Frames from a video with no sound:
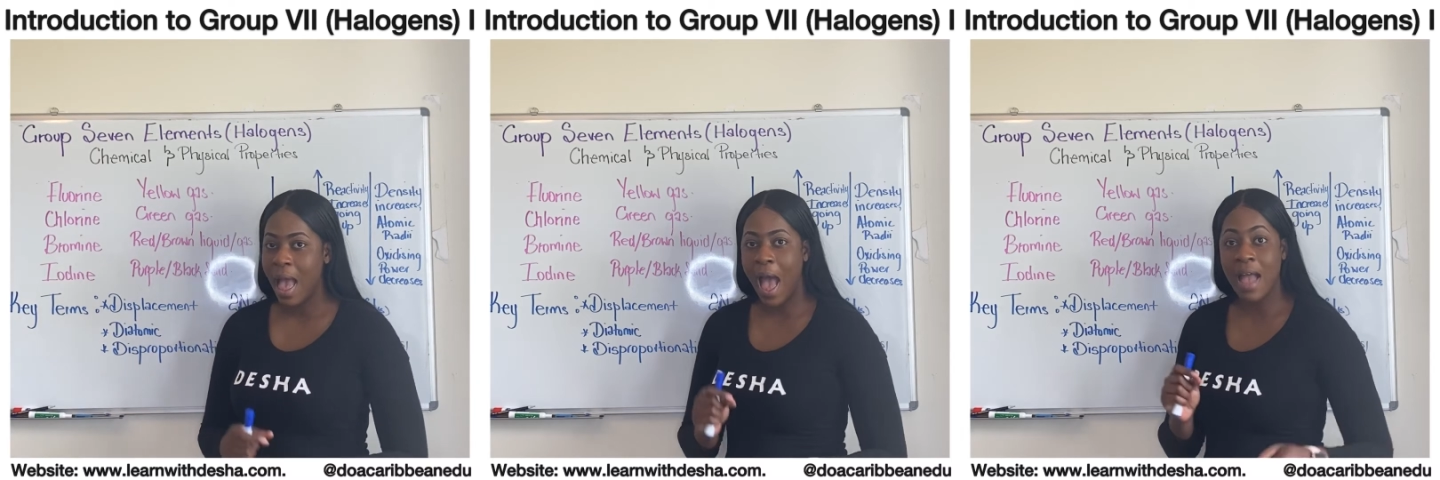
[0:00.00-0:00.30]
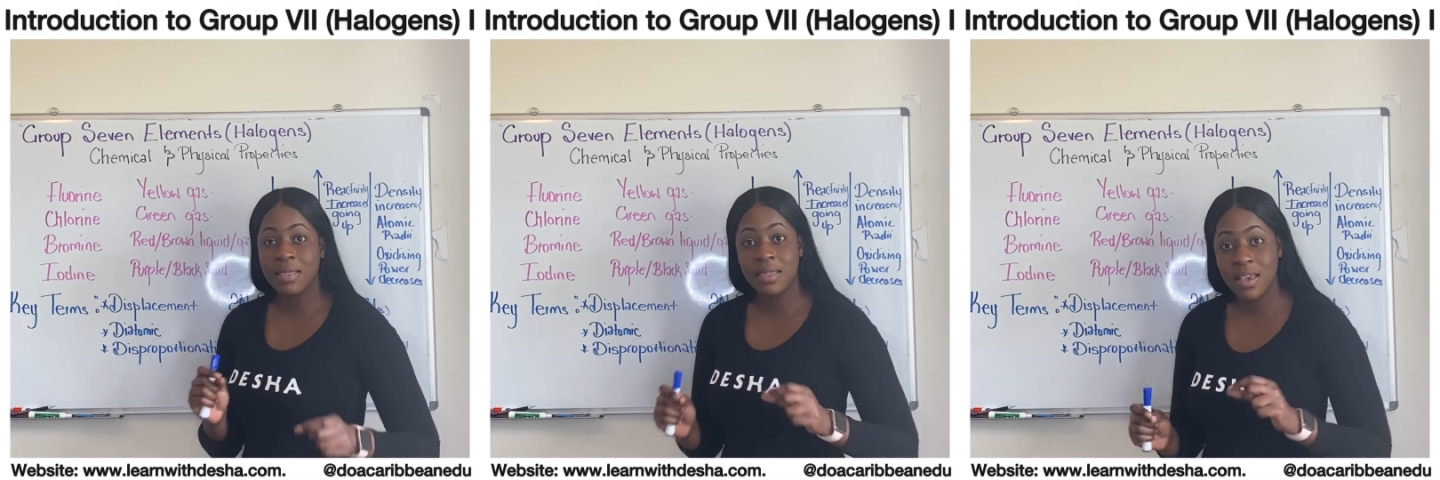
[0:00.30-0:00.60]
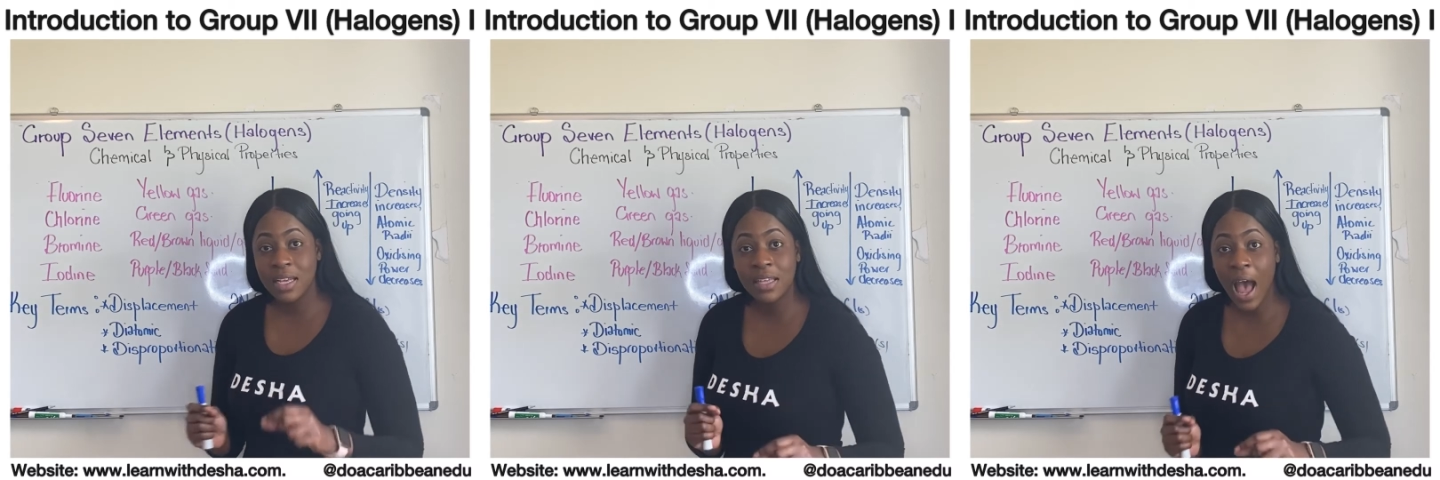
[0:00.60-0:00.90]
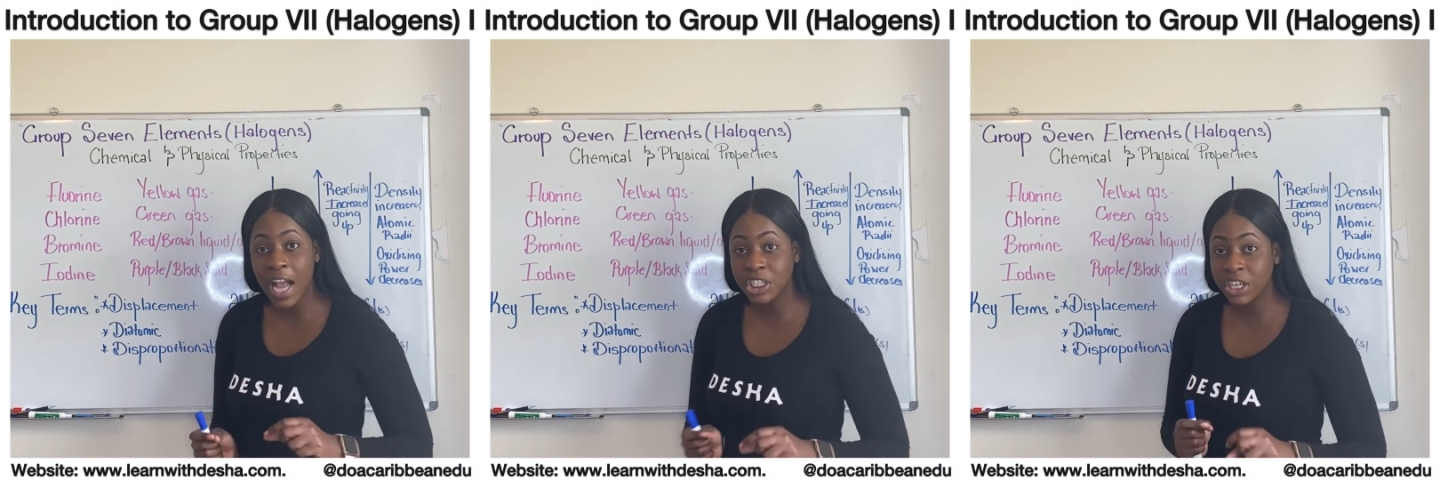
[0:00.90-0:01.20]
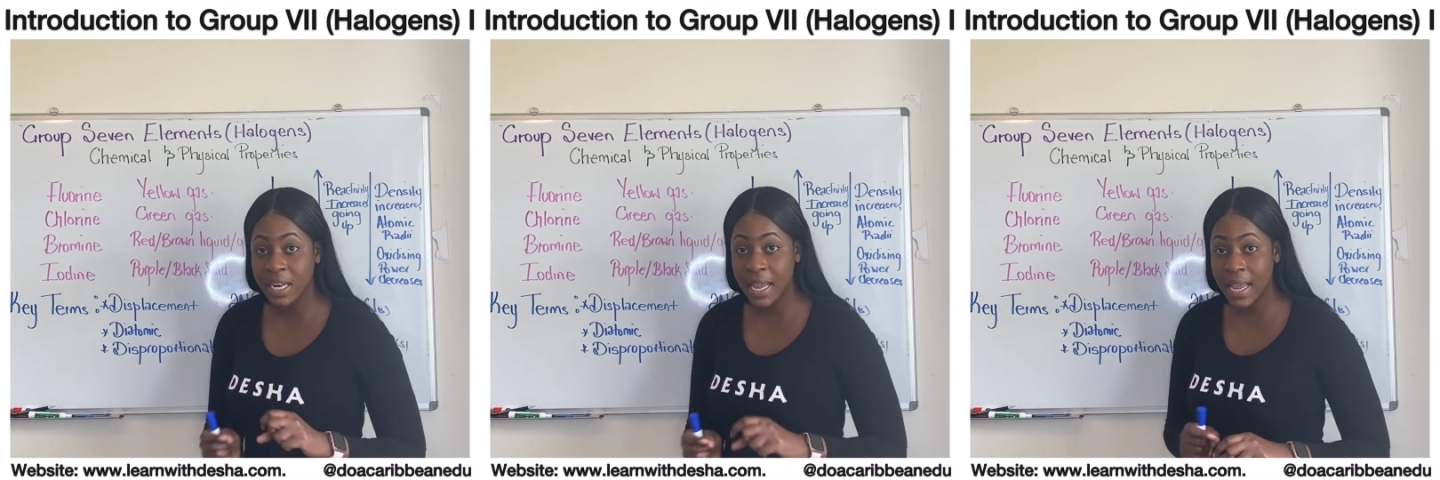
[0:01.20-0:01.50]
And these
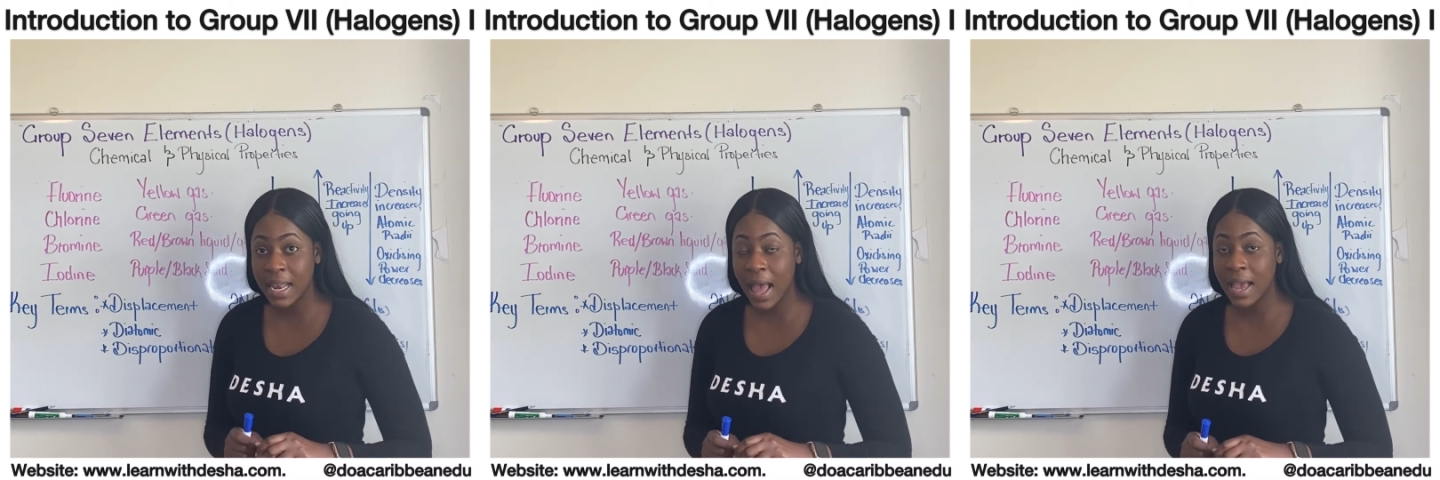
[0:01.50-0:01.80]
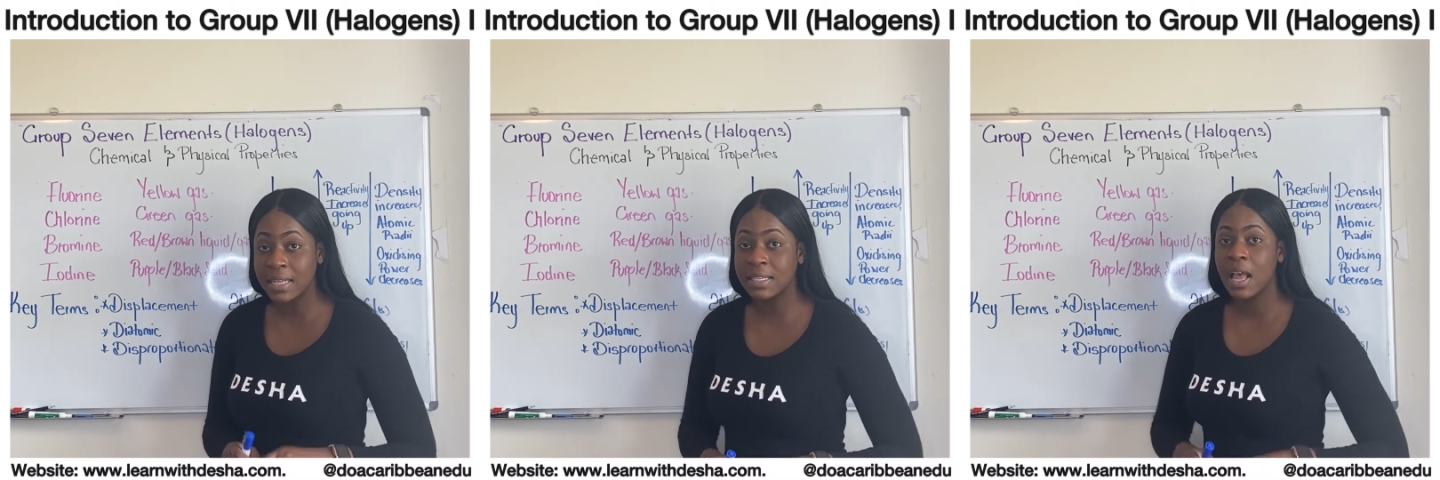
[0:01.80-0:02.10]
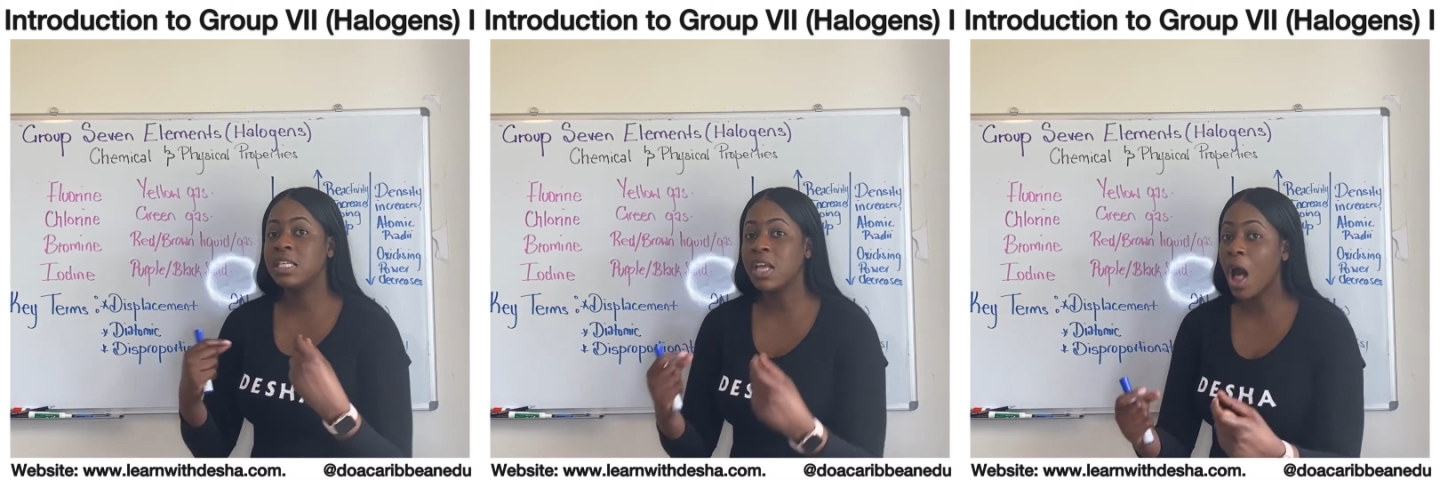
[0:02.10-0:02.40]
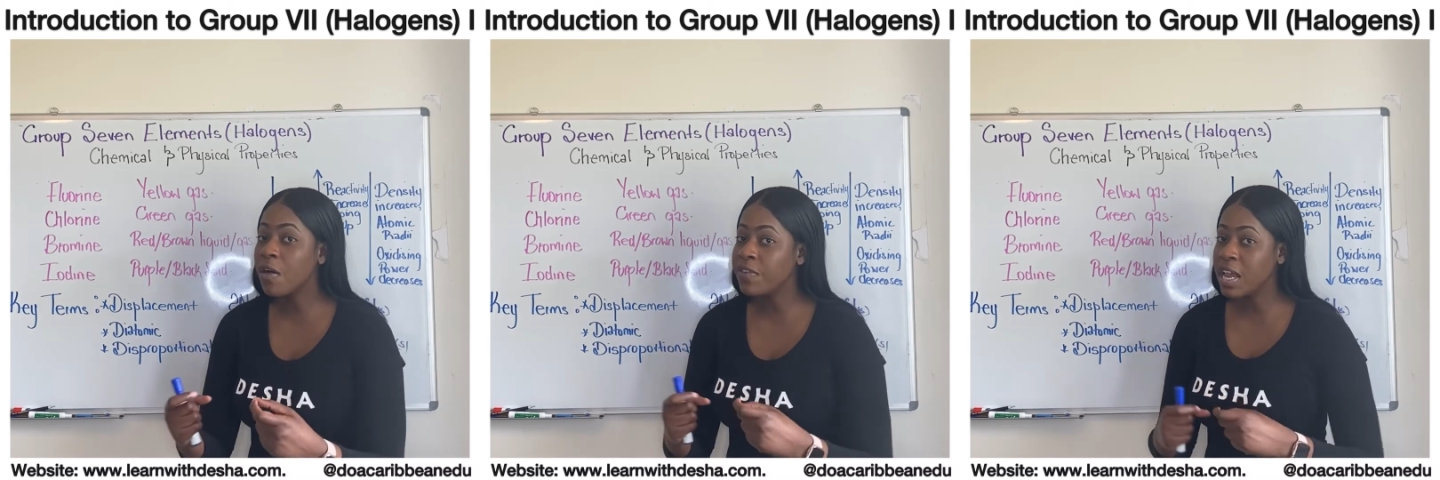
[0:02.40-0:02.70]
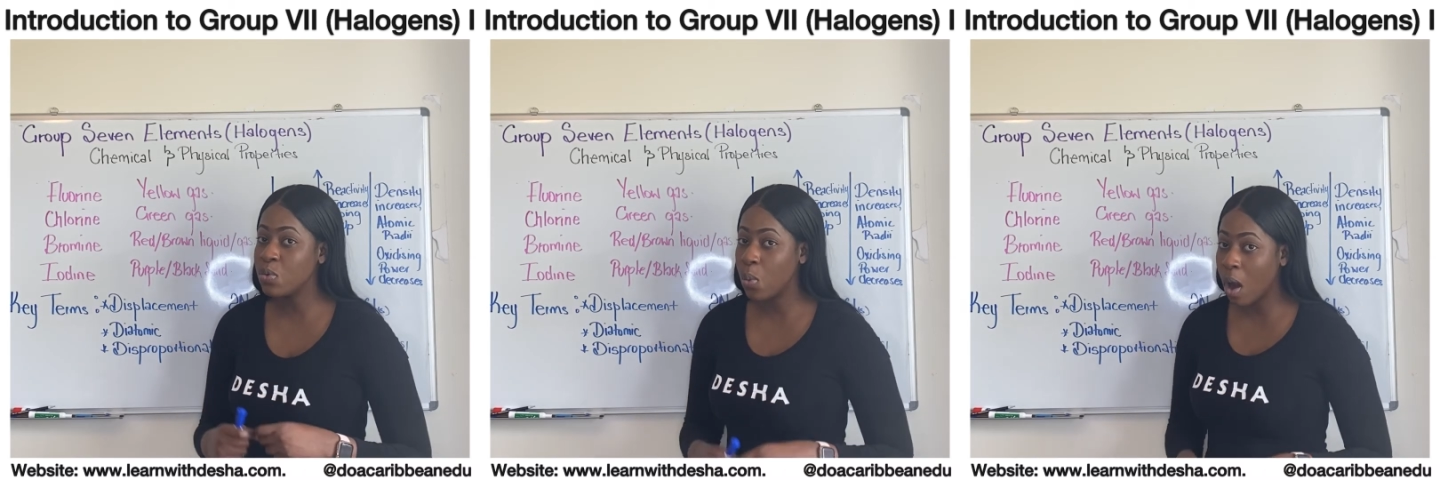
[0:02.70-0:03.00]
hydrogen halides dissolve
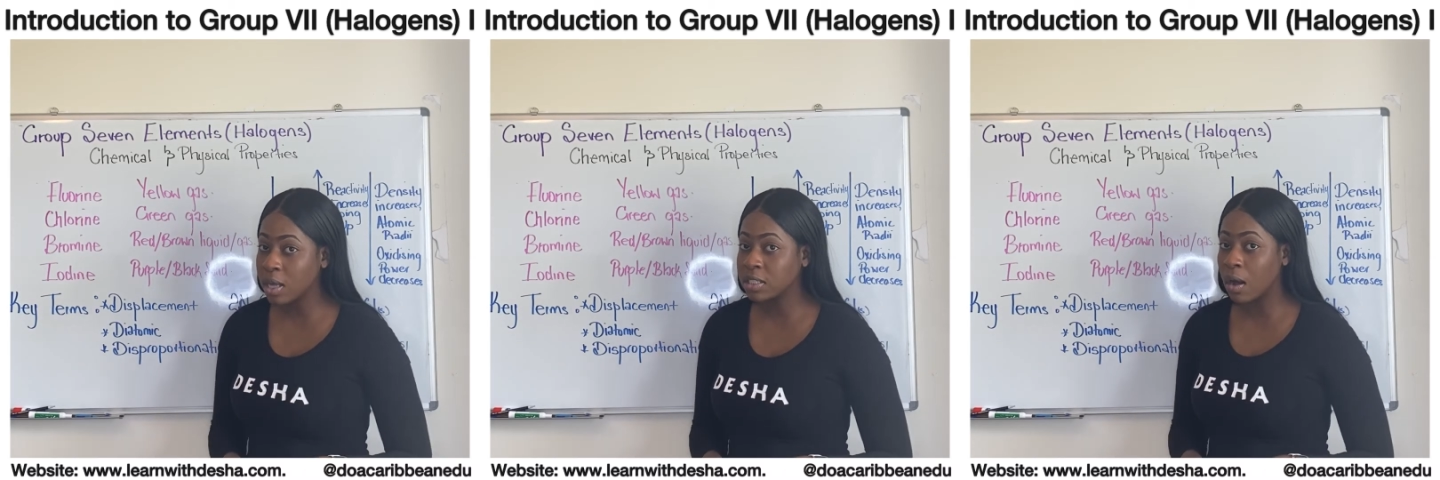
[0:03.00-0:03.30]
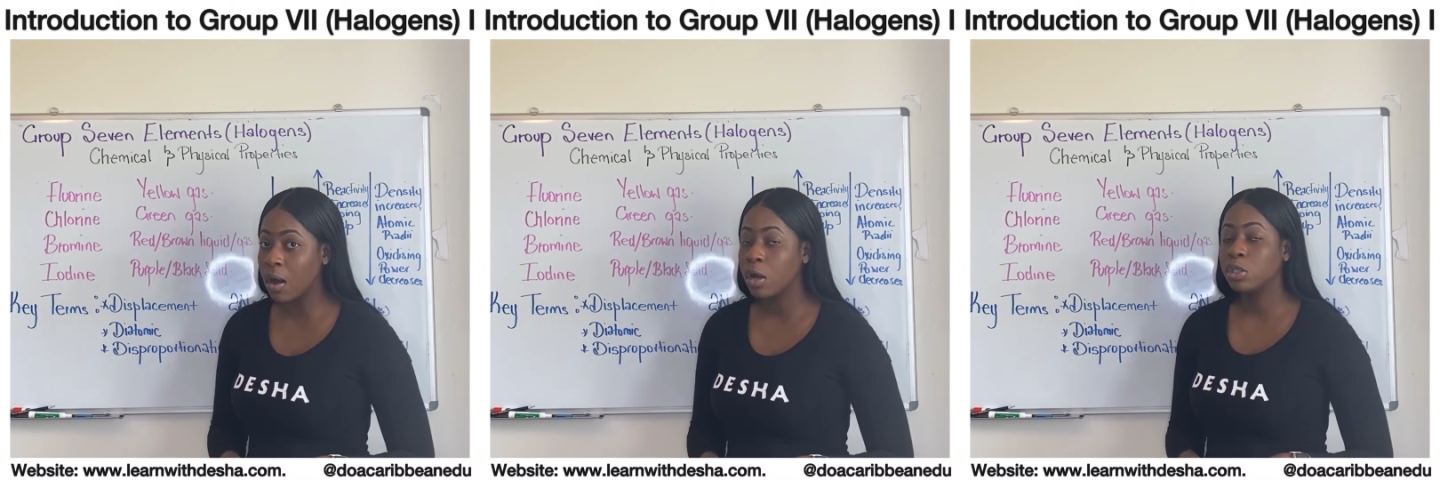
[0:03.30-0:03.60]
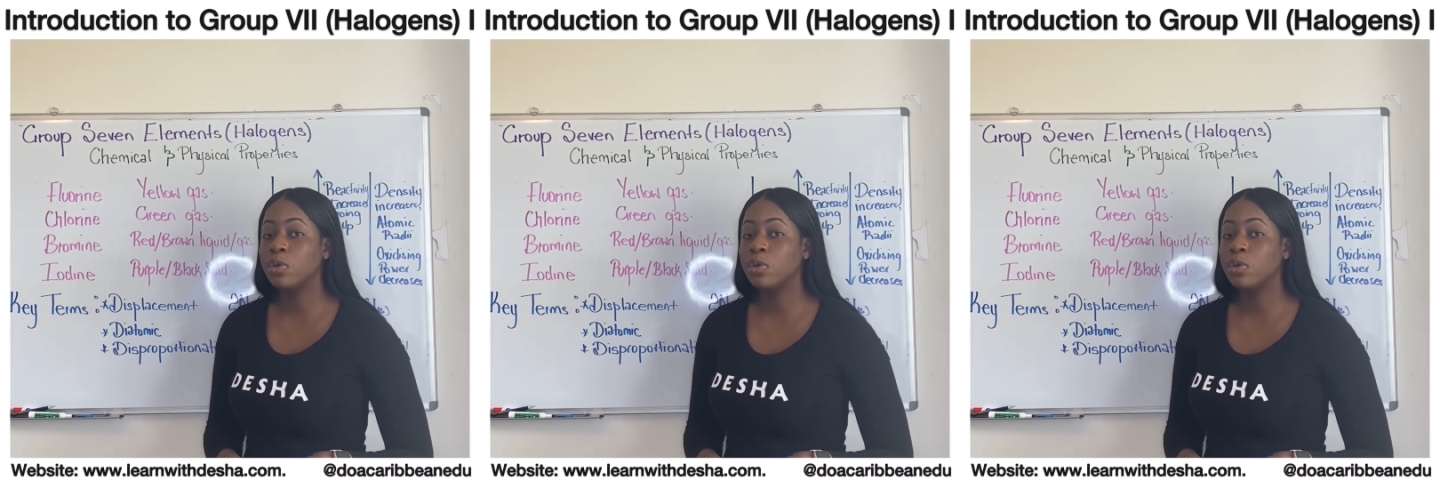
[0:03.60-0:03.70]
in water